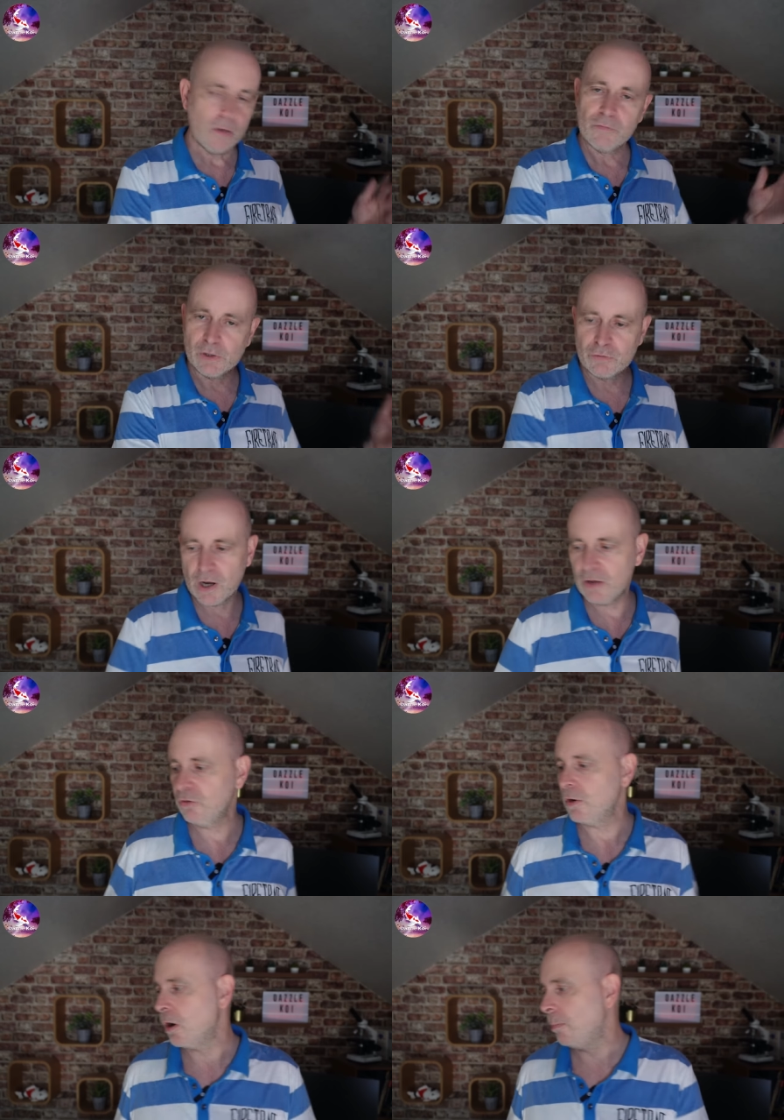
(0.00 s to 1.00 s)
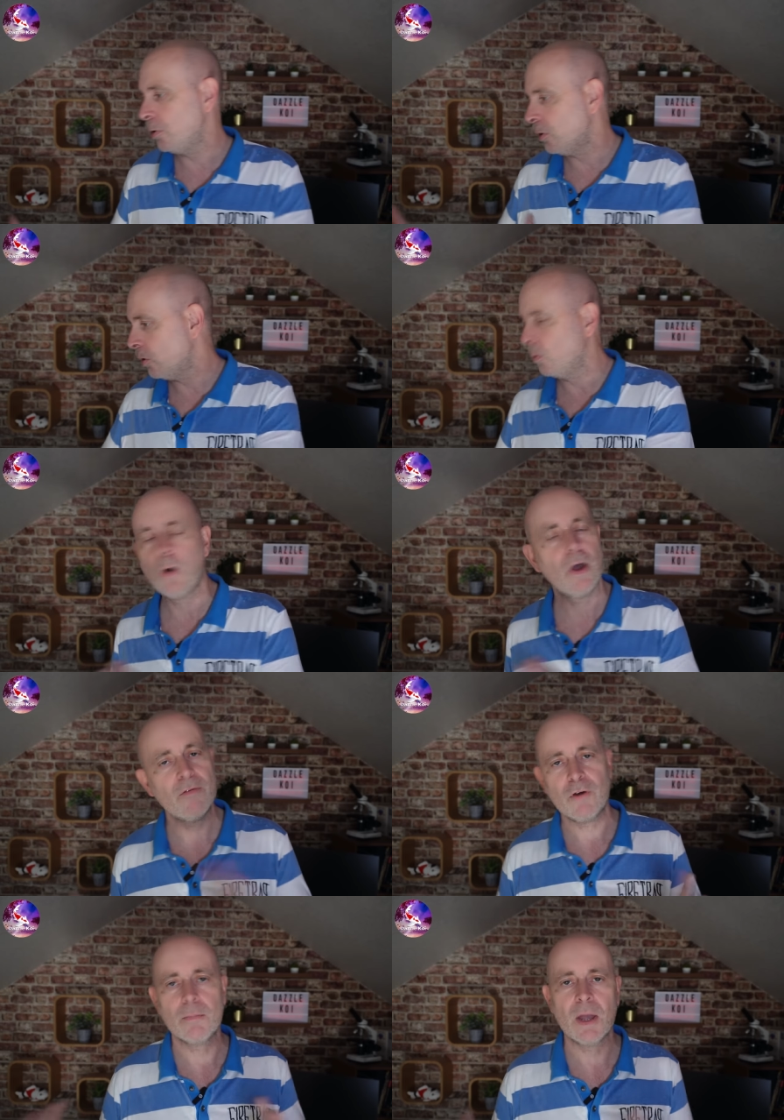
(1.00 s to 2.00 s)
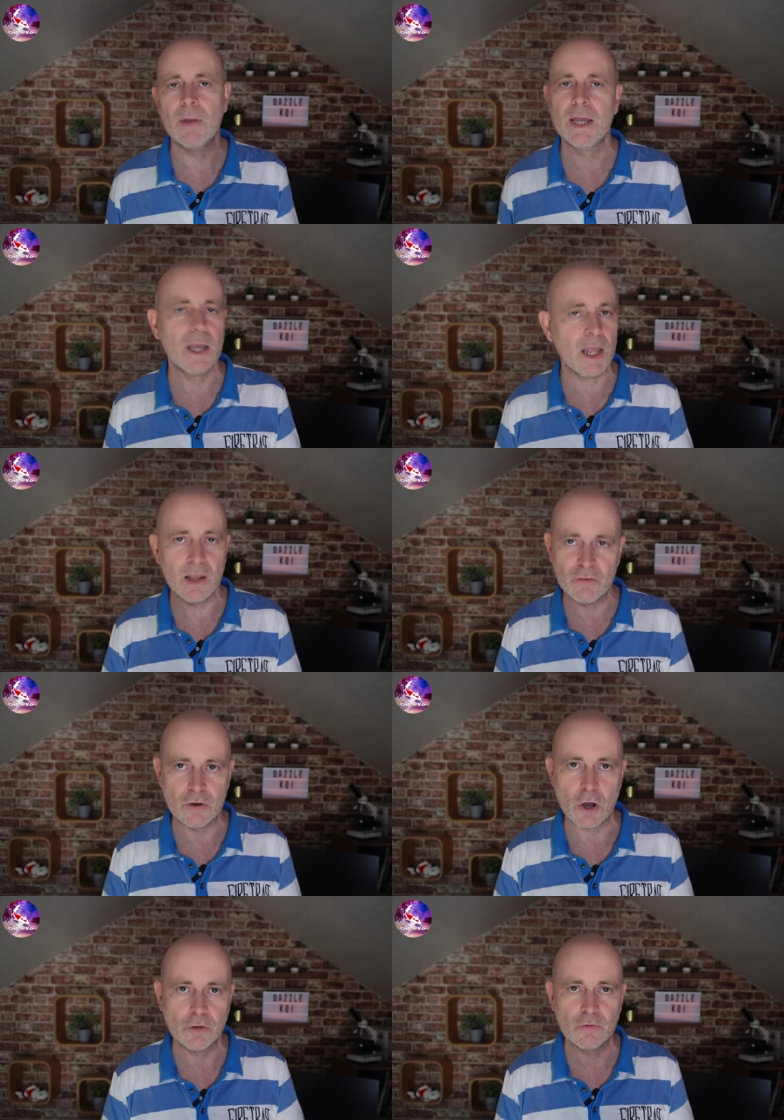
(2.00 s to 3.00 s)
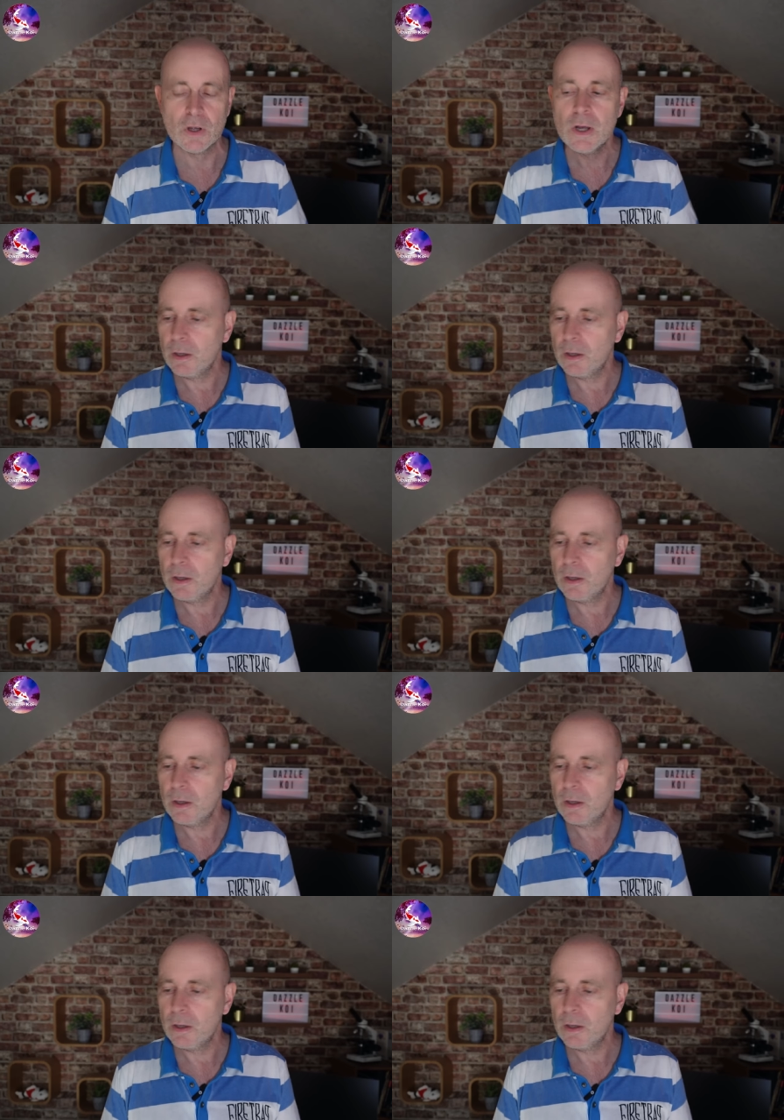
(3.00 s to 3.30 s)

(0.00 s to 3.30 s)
filtration or poor whatever it may be. It is not.